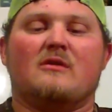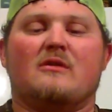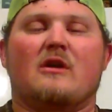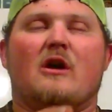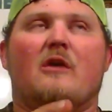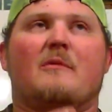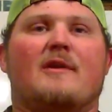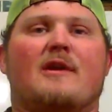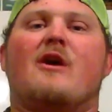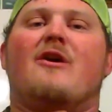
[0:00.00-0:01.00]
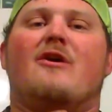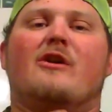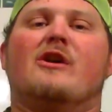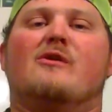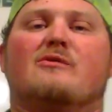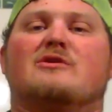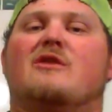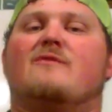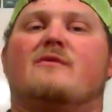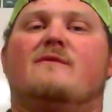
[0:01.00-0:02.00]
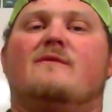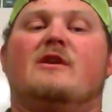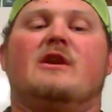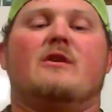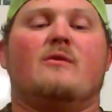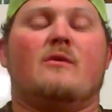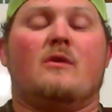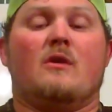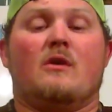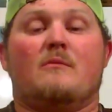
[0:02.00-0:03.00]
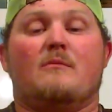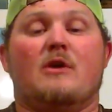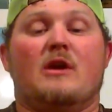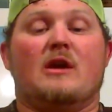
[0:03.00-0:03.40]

I think the audio was off of the video. But